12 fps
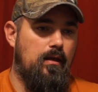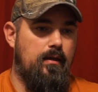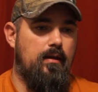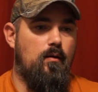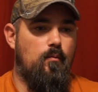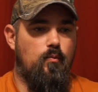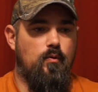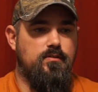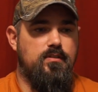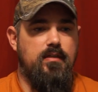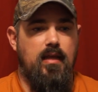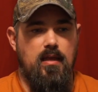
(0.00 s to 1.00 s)
and I
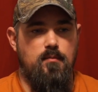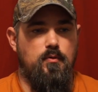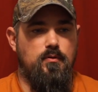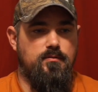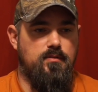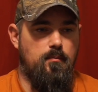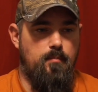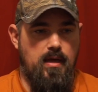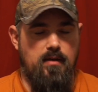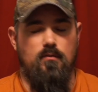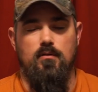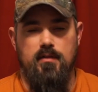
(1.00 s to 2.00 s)
wasn't able to
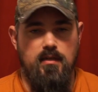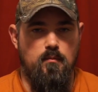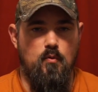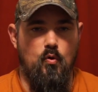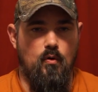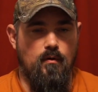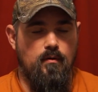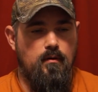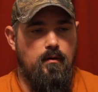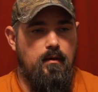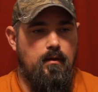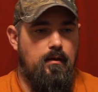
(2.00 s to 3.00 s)
pedal anymore,
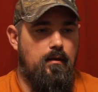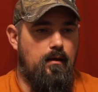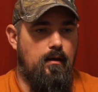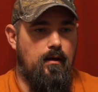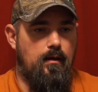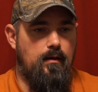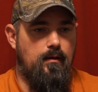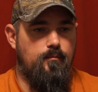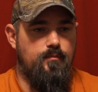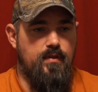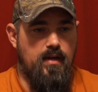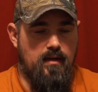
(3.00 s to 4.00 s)

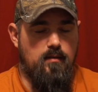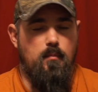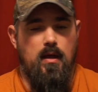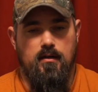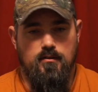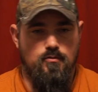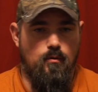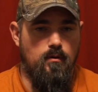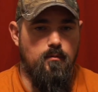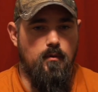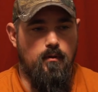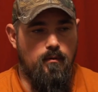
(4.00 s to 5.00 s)
then I could mount a
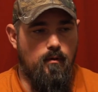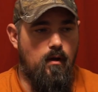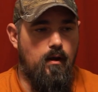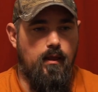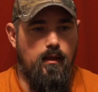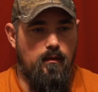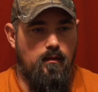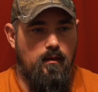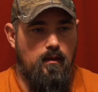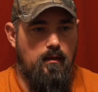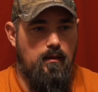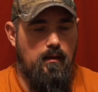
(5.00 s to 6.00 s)
trolling motor on it,
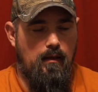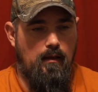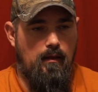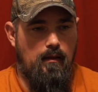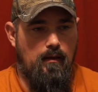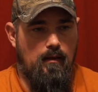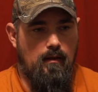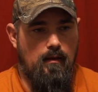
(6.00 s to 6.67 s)
and